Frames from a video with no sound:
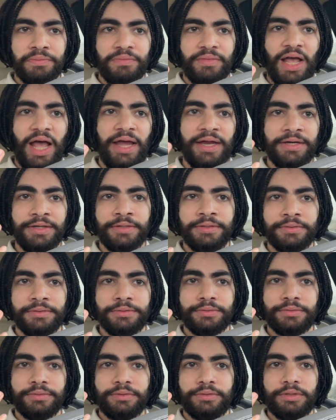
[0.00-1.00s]
and
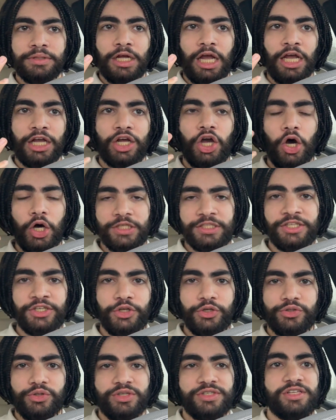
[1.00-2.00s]
causing
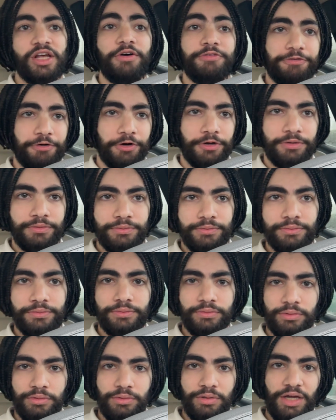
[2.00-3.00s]
you to suffer
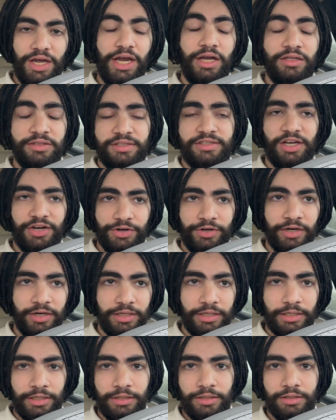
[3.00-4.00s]

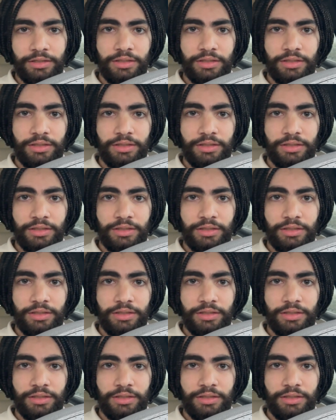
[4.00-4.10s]
internally.